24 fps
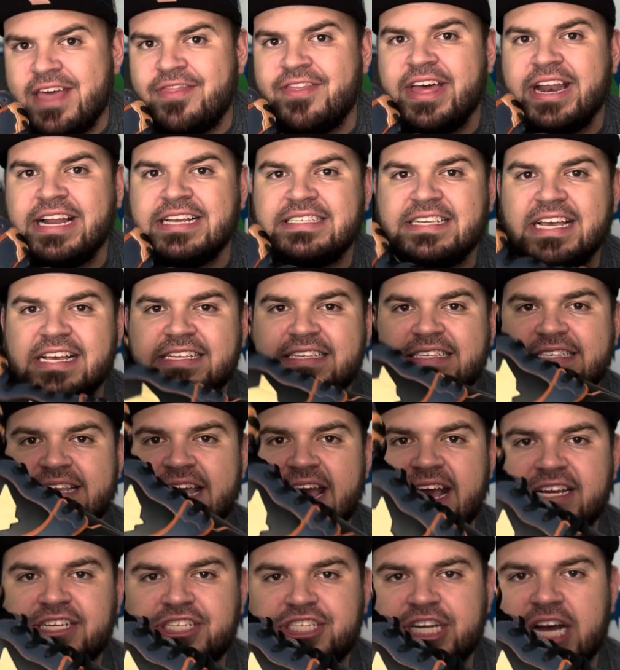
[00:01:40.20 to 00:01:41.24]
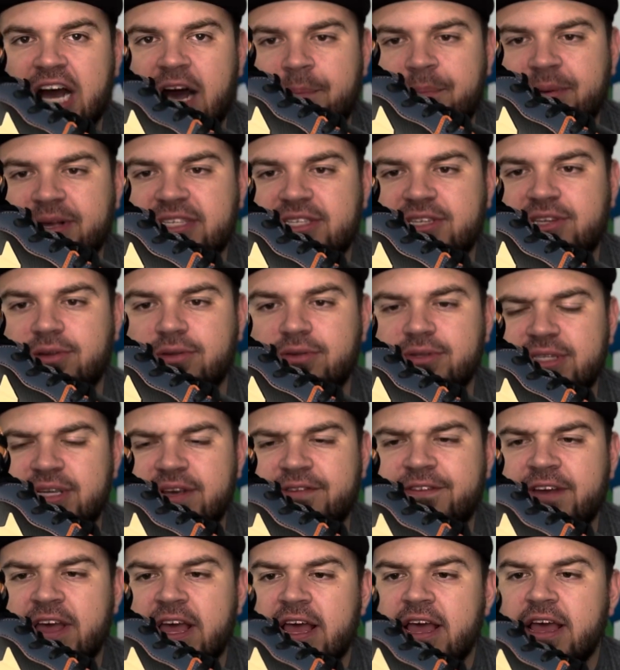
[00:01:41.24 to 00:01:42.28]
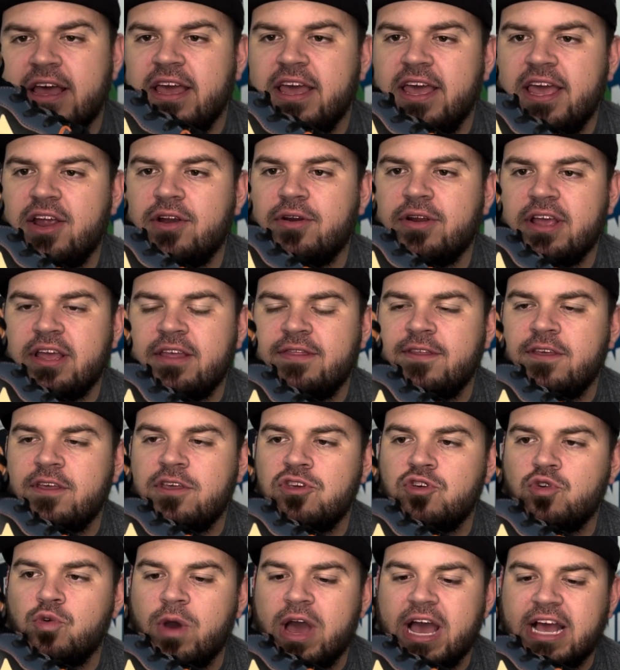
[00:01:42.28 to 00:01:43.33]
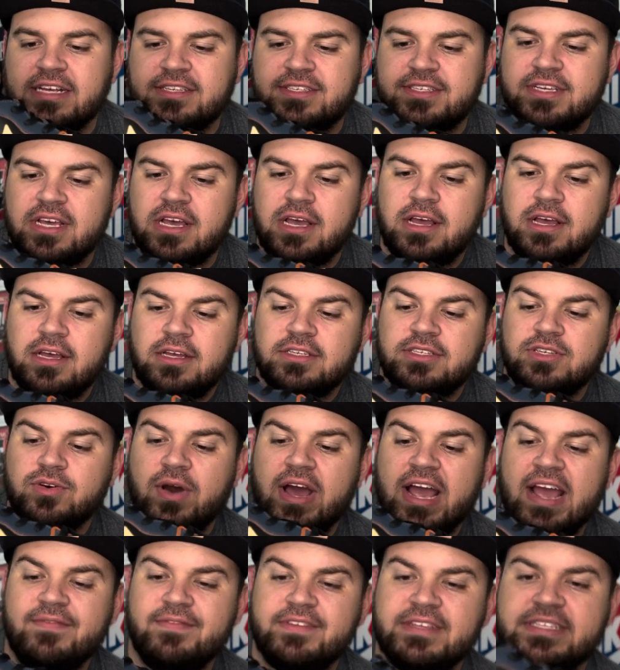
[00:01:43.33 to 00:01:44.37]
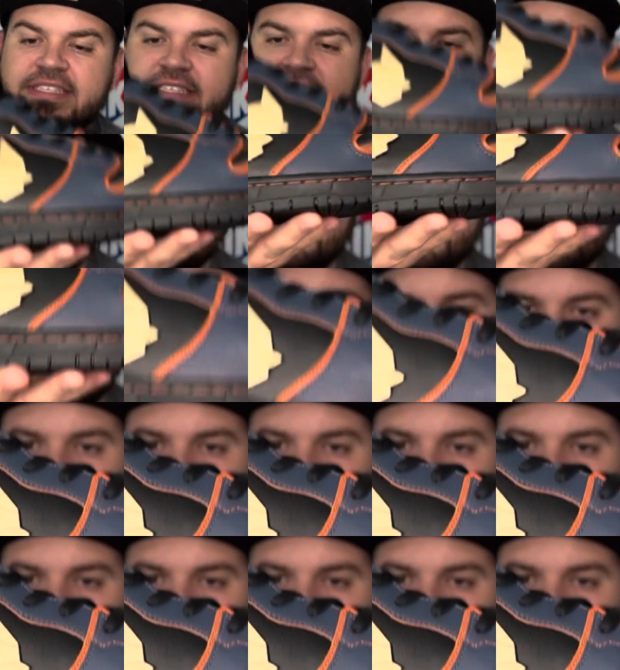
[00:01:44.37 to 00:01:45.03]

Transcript: that is a skate shop exclusive here in the US. So I had the skate shop